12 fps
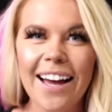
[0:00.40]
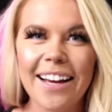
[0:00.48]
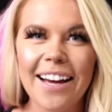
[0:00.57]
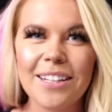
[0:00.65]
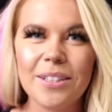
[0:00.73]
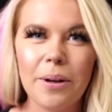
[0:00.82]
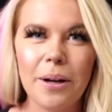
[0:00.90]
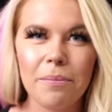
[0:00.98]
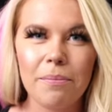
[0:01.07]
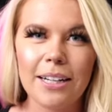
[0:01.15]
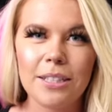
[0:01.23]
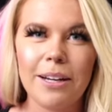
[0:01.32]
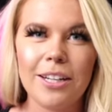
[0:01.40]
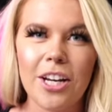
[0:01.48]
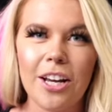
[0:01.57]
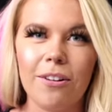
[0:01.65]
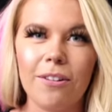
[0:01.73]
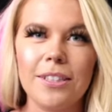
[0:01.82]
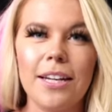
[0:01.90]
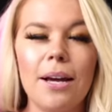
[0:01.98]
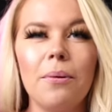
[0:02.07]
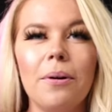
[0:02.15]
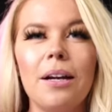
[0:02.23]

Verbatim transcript: Hi guys, welcome back to my channel. Today